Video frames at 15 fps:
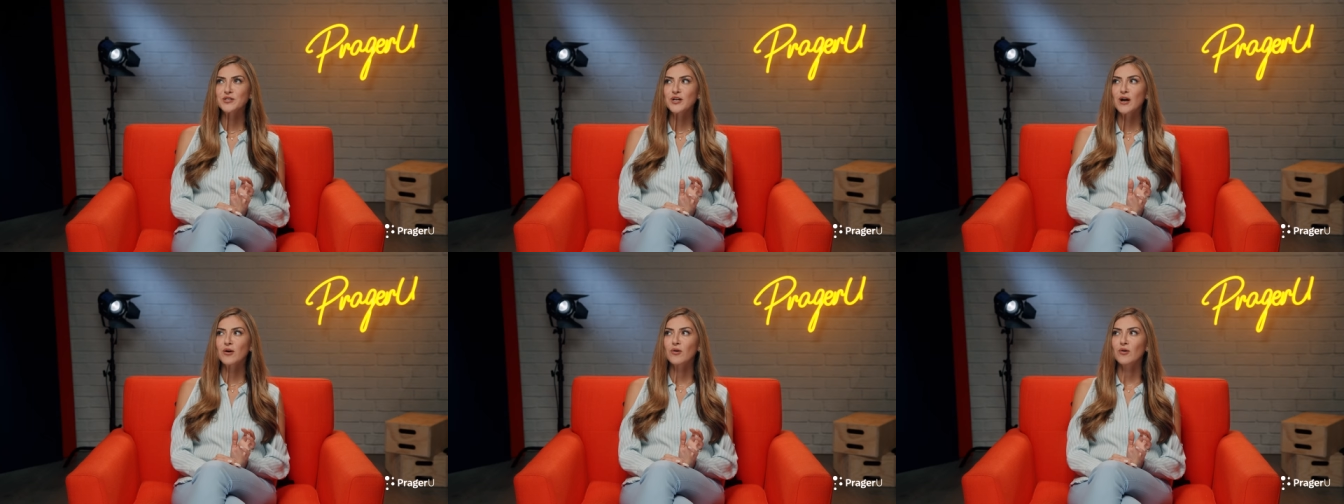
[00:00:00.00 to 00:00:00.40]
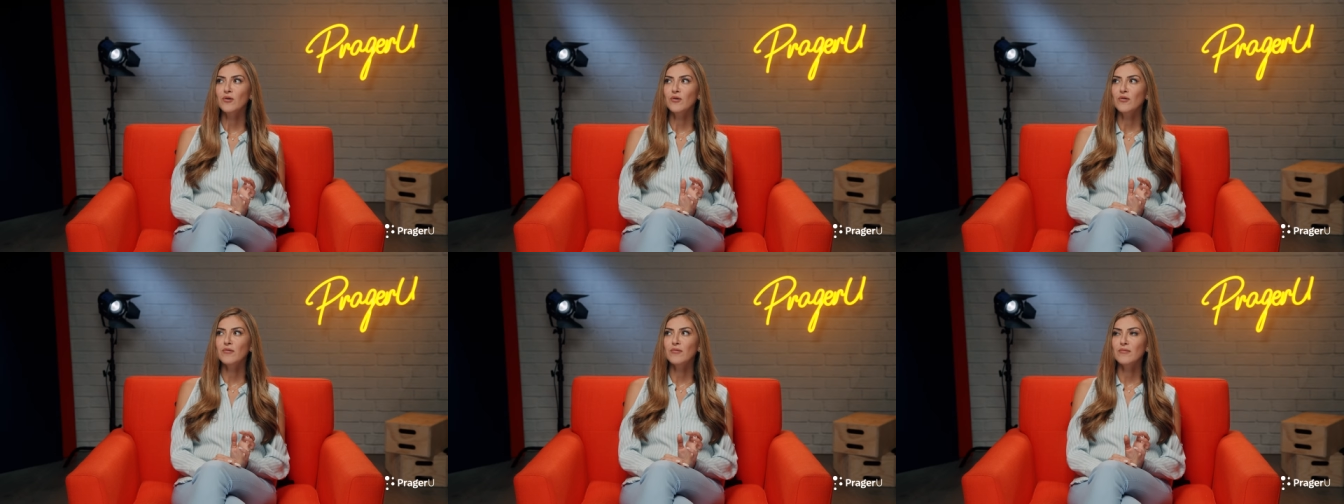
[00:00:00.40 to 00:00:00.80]

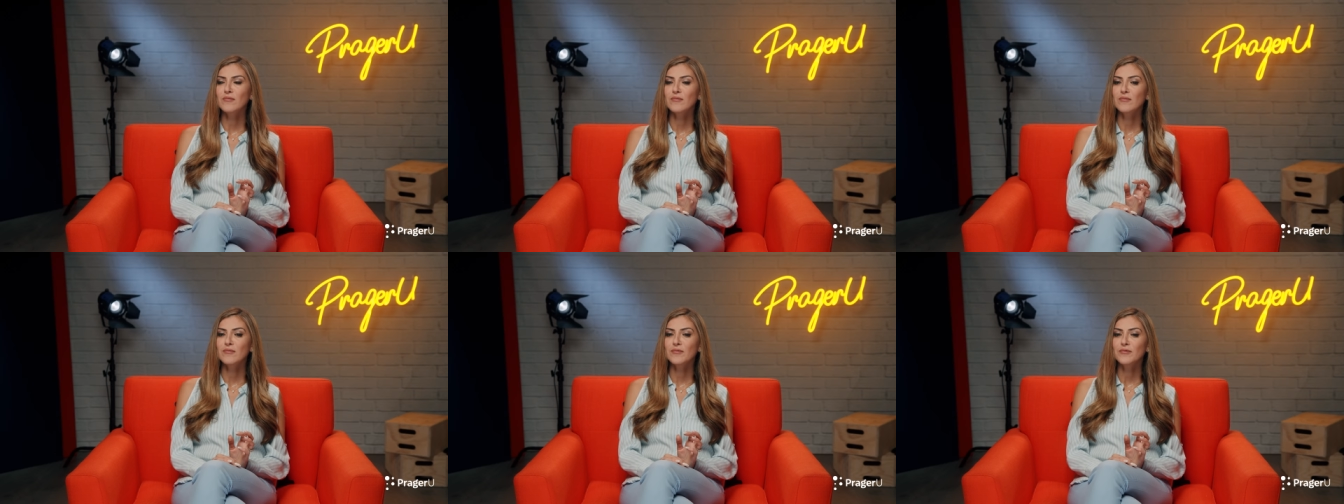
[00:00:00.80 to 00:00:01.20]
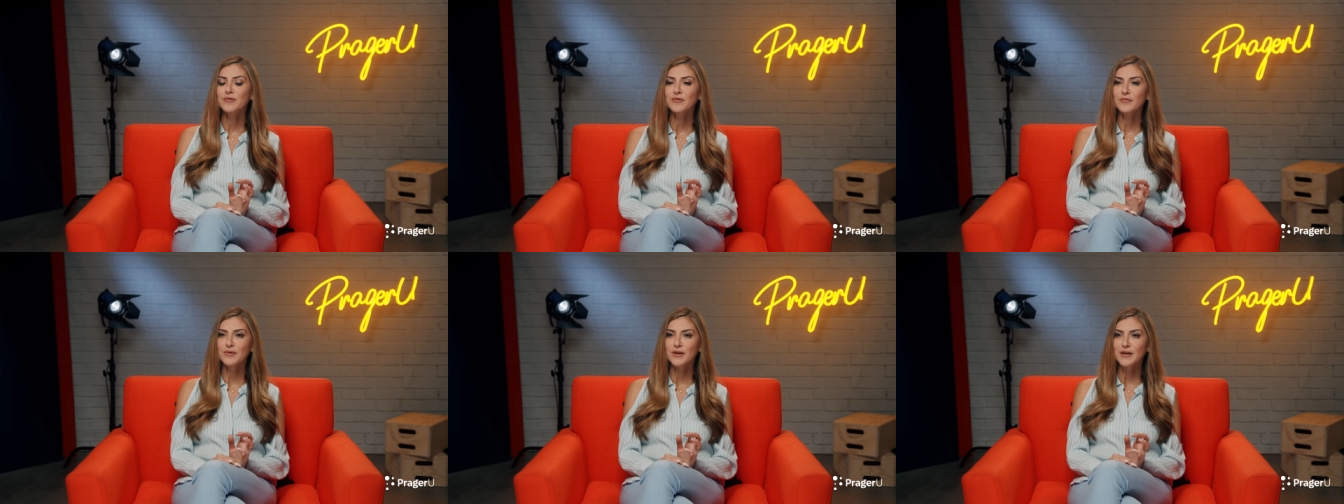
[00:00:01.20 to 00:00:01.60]
juggle
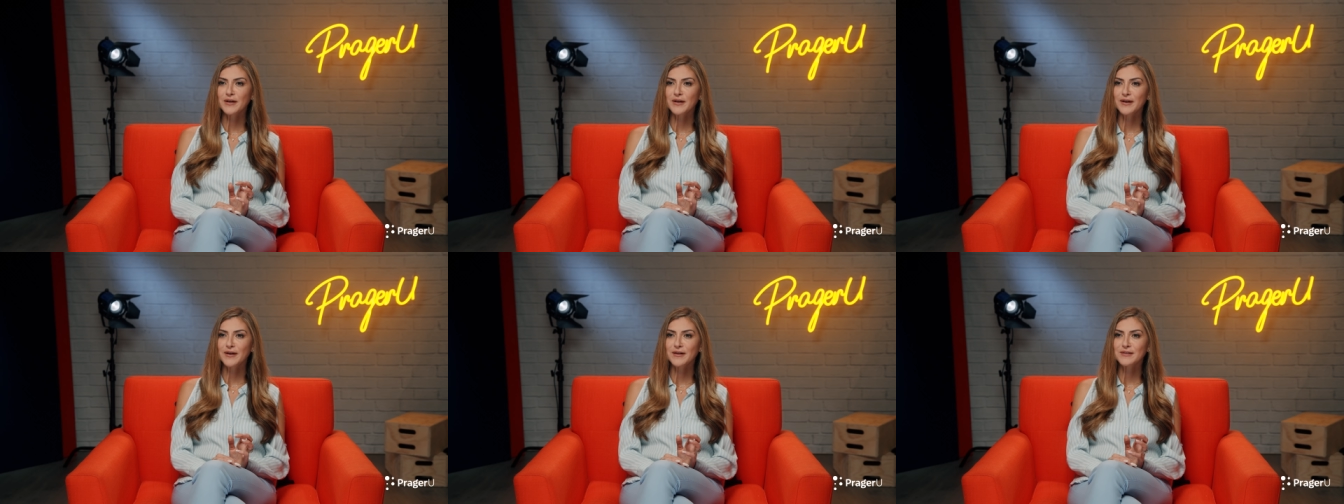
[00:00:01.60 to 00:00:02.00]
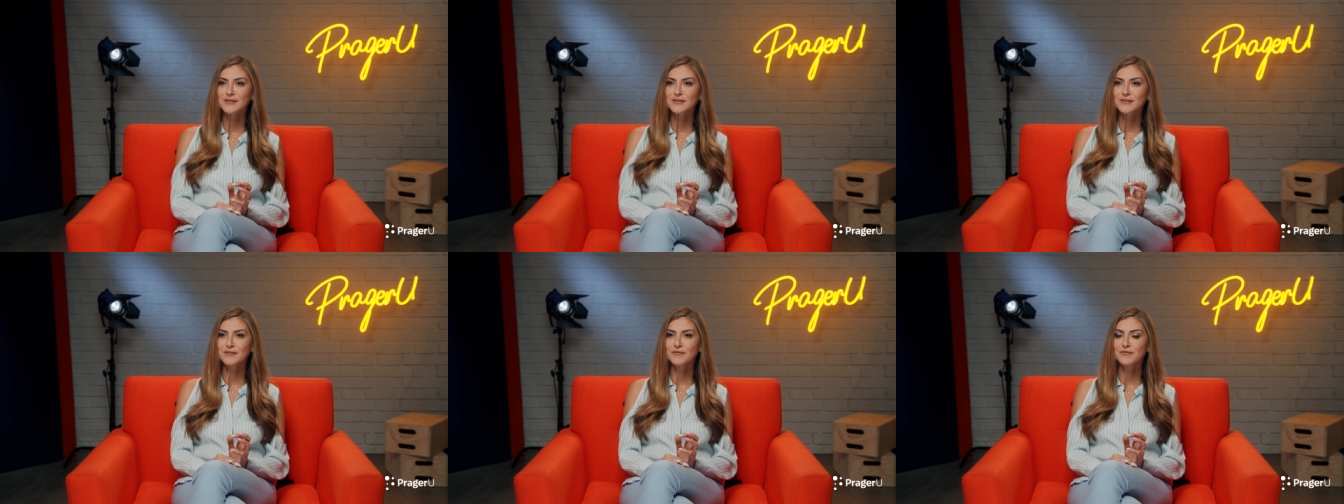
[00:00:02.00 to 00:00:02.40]
3
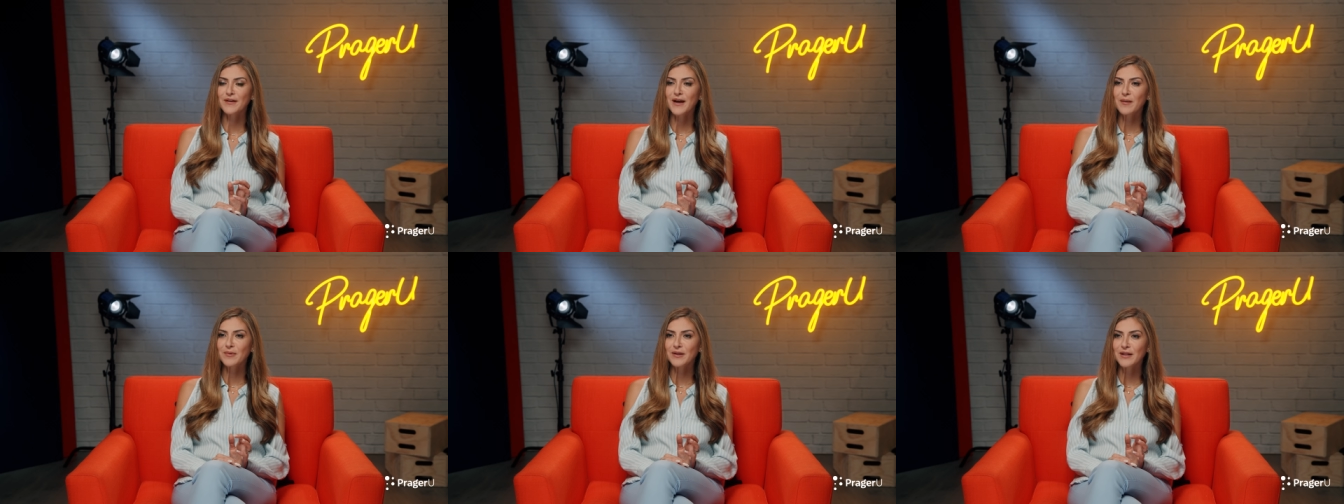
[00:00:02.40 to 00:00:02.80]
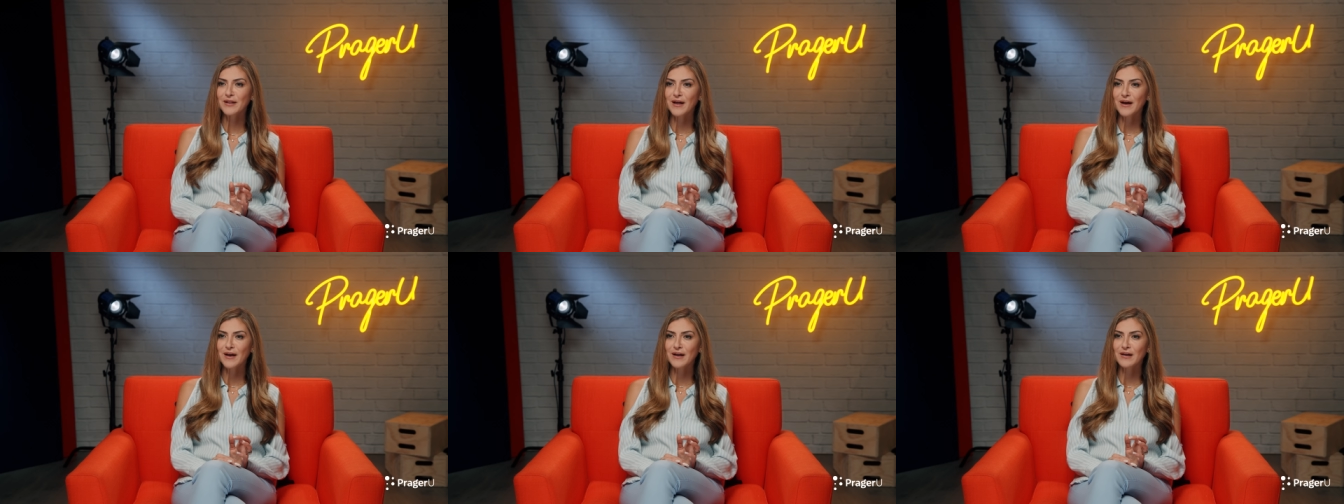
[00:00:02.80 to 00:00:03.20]
kids, family
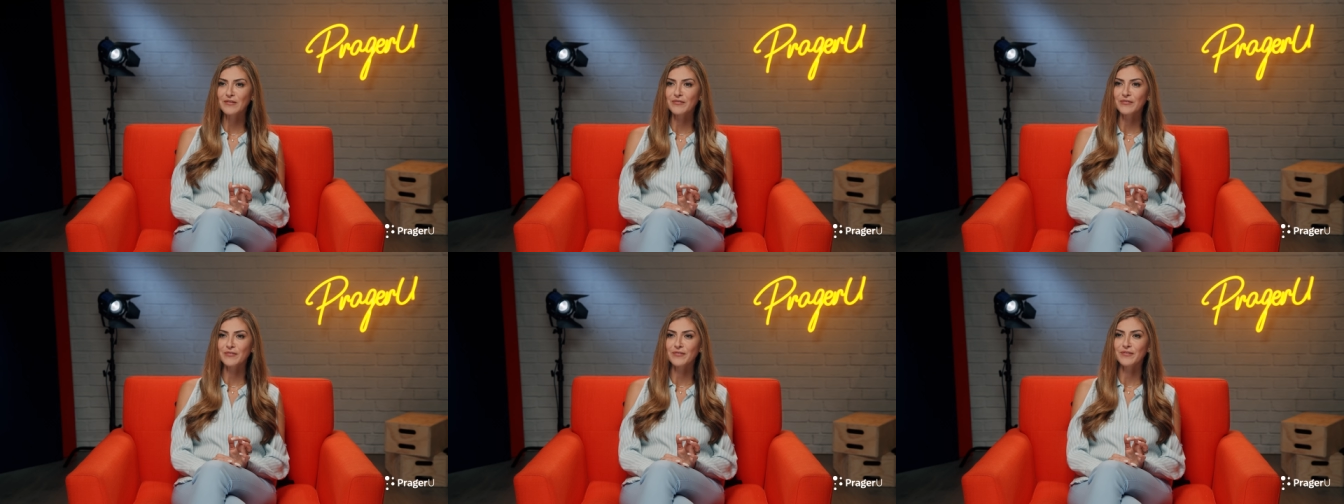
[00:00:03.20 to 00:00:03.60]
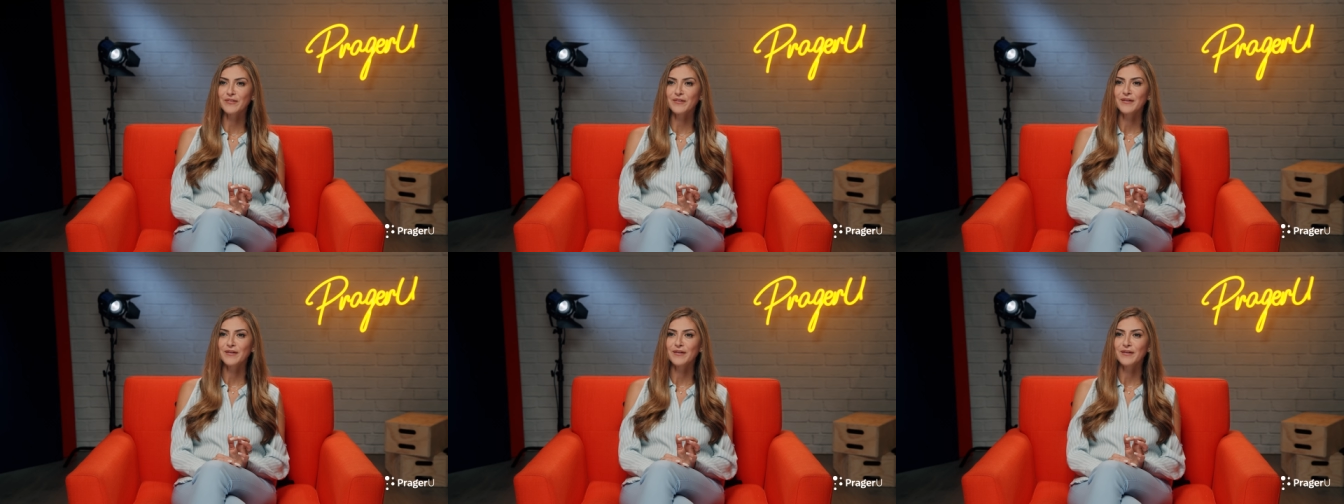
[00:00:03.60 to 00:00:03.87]
life,